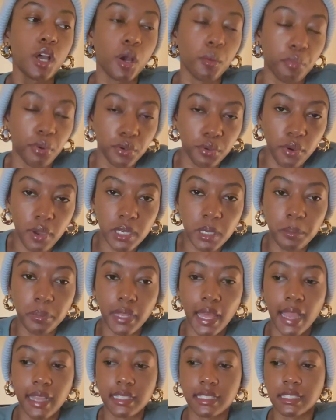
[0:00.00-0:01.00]
put on a
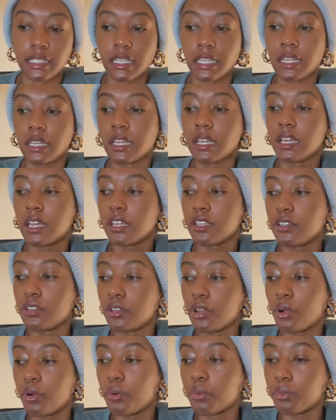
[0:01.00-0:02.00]
black scent, you
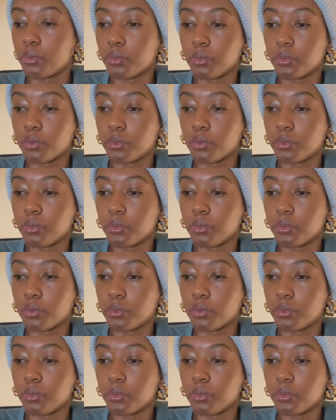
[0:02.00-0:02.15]
know,